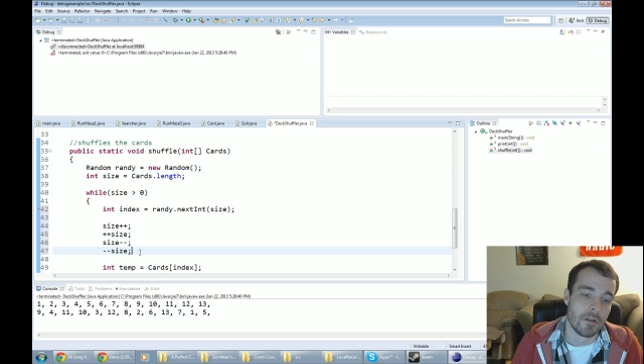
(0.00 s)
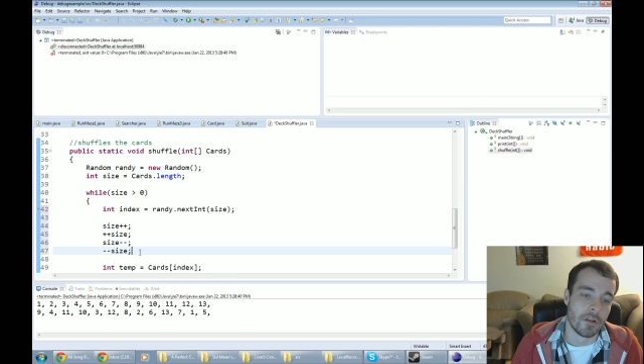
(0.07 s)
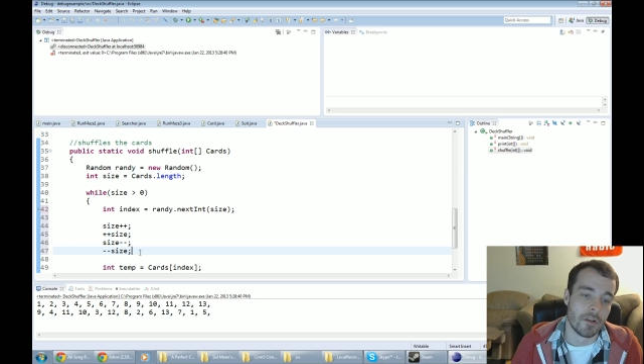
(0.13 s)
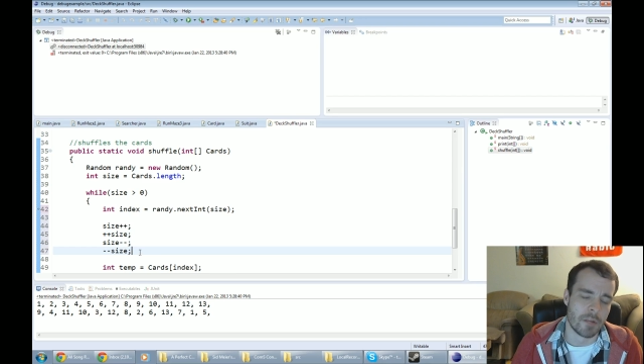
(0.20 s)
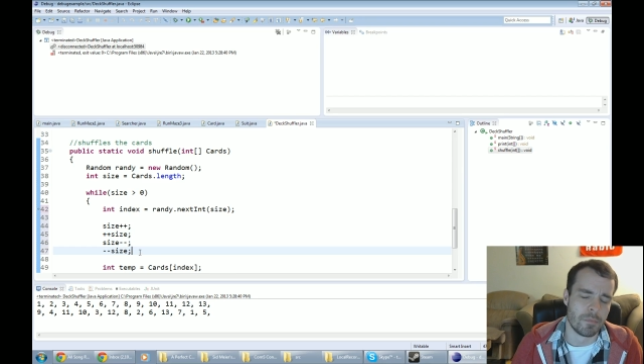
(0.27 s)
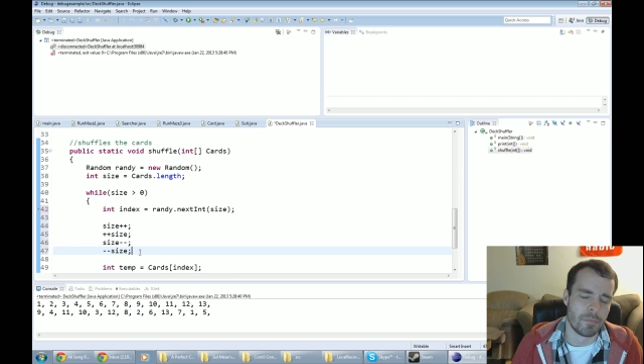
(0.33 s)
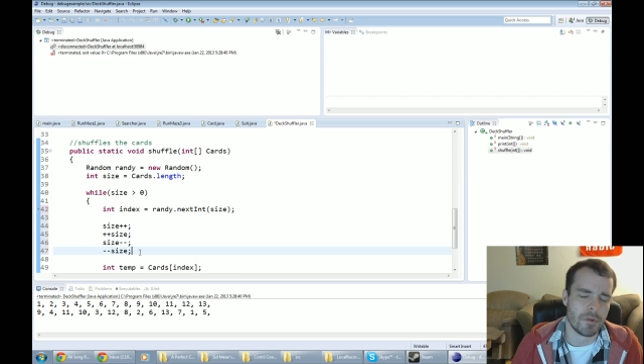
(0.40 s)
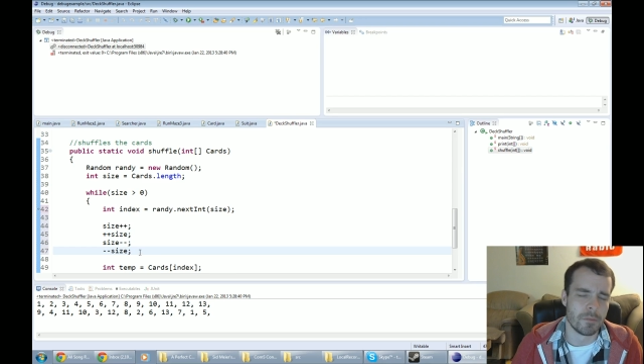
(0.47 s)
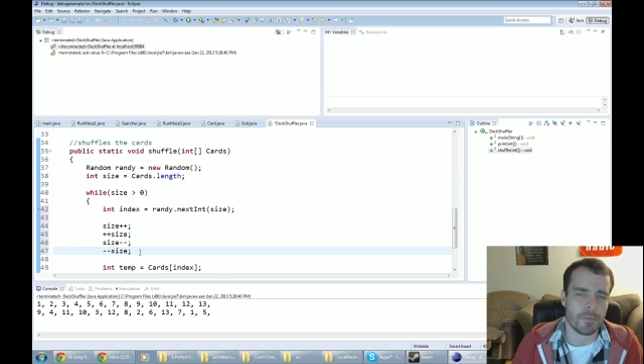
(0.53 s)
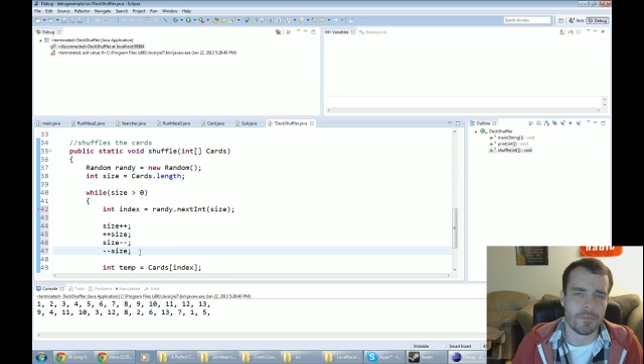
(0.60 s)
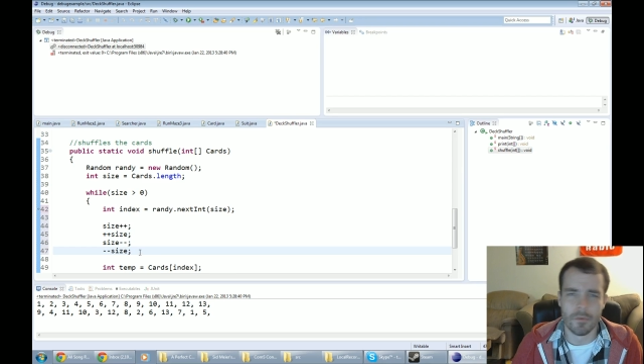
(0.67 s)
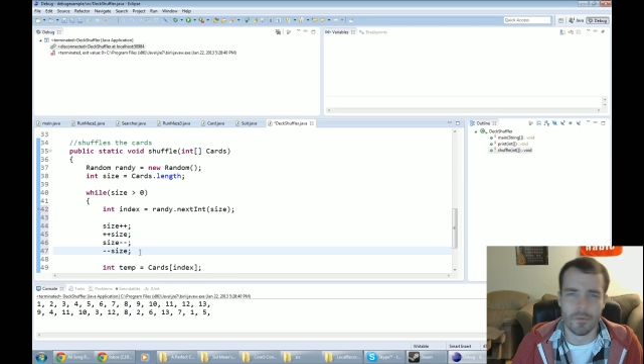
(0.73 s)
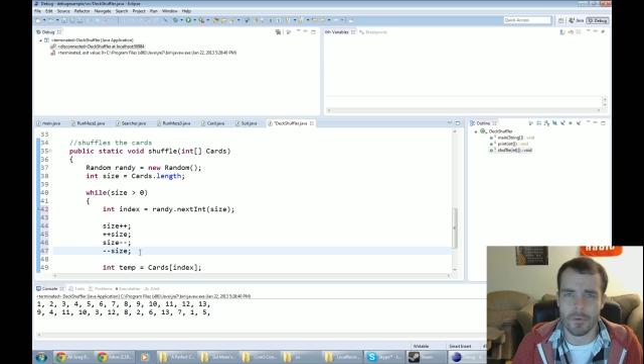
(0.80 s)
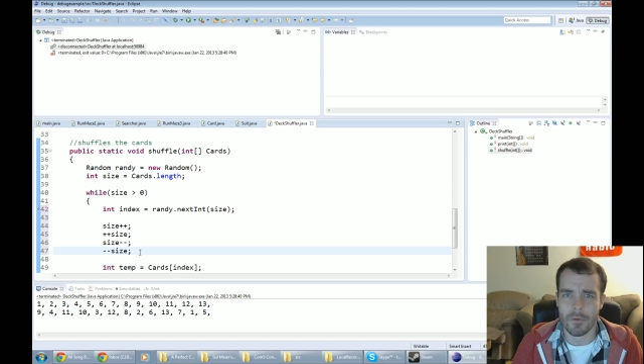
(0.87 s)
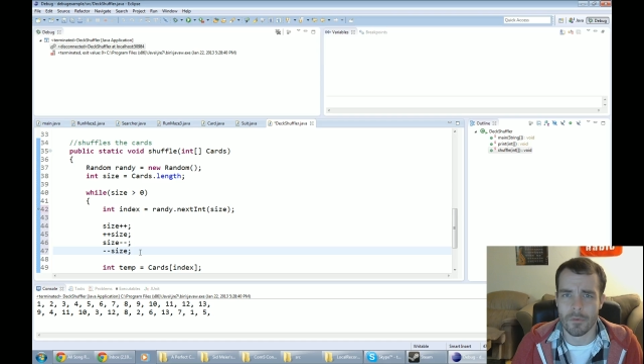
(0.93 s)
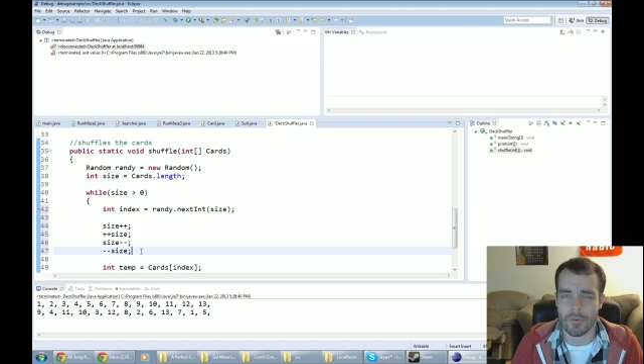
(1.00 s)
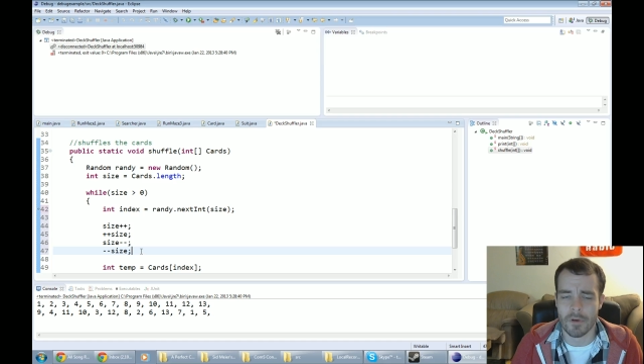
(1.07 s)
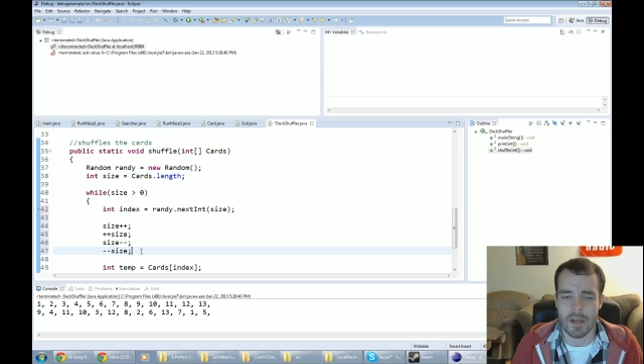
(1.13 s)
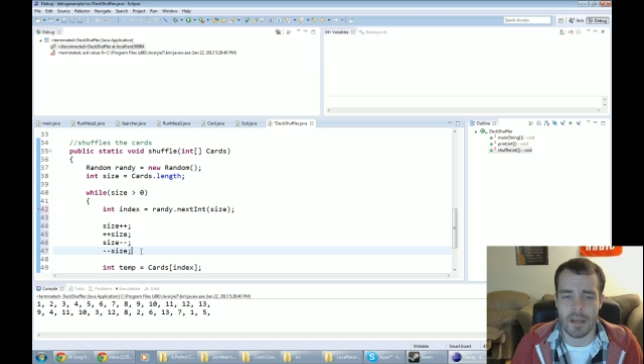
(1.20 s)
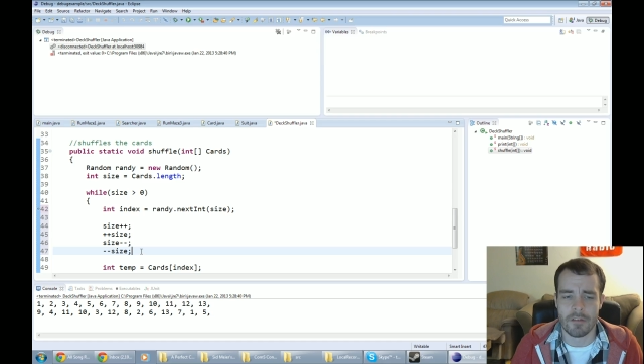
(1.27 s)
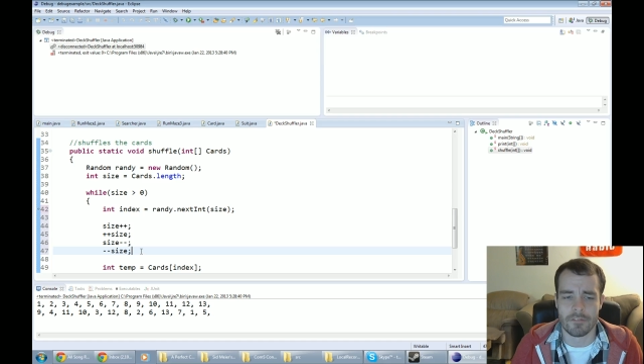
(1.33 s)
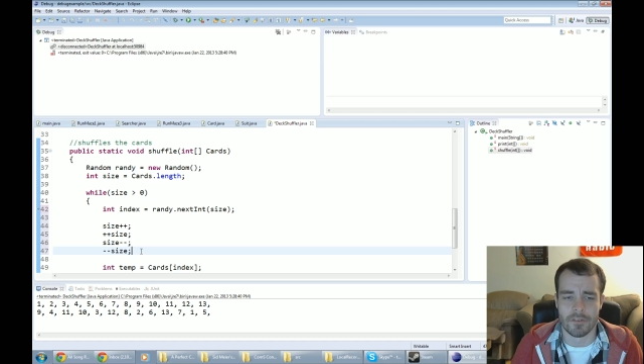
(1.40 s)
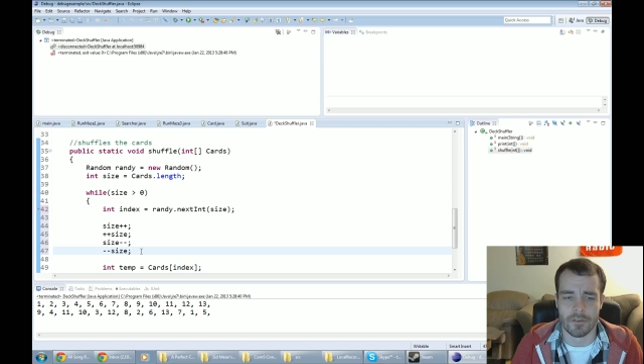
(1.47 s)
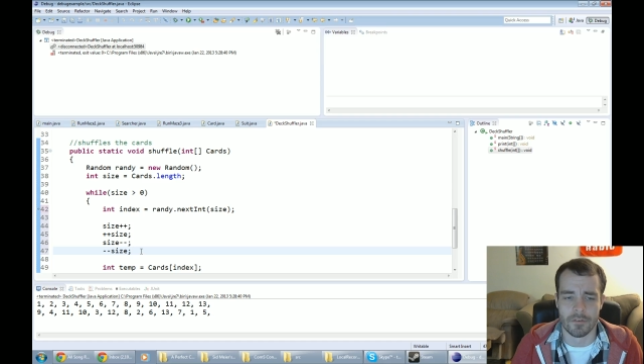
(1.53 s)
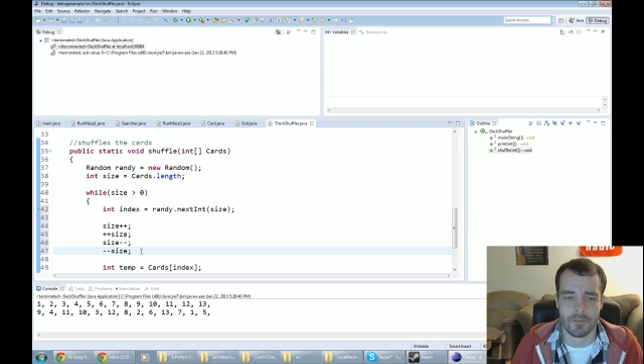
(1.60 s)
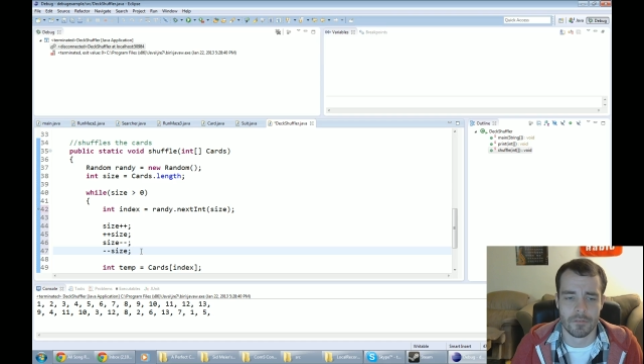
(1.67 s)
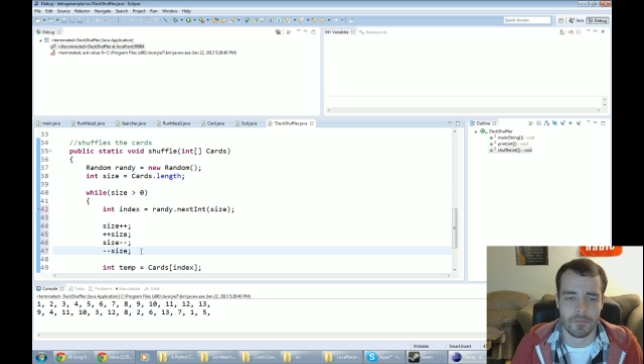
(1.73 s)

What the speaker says: I can put it before or after.